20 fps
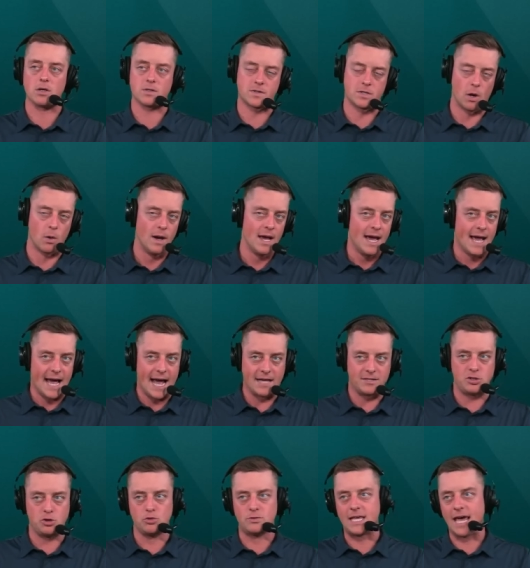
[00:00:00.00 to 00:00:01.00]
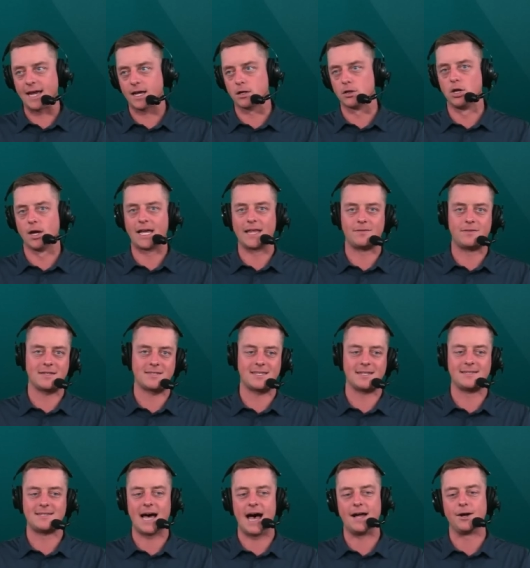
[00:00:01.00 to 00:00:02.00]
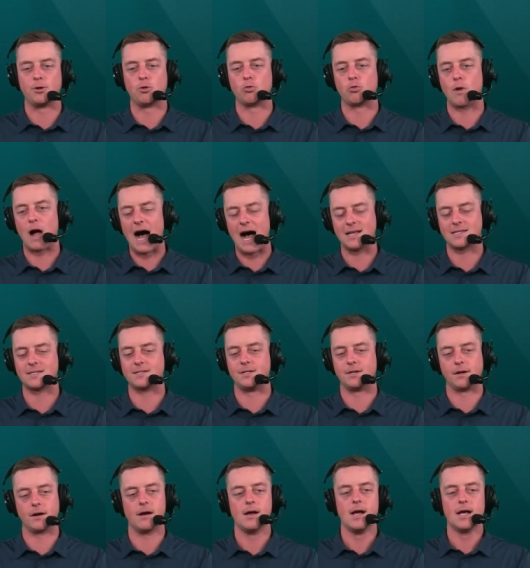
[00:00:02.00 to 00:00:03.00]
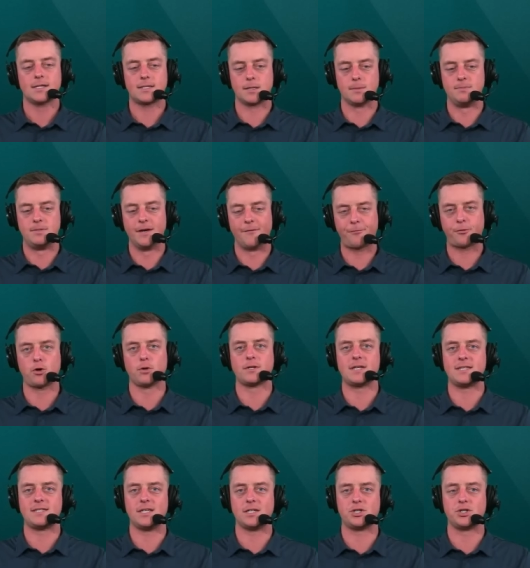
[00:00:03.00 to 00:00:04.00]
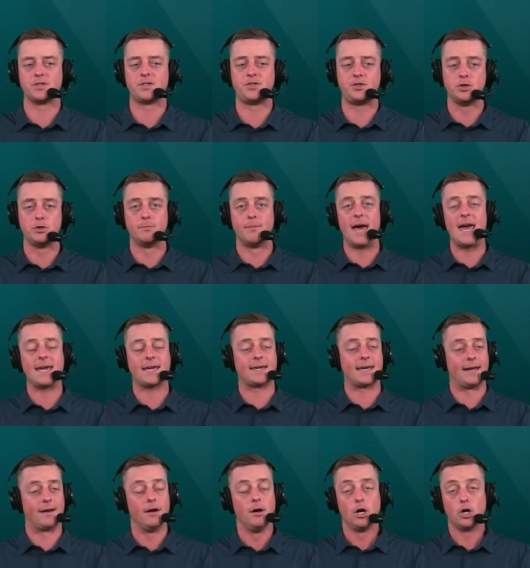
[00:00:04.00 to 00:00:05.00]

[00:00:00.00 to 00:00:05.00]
So as you take a look at this entire roster, some difficult decisions to make, and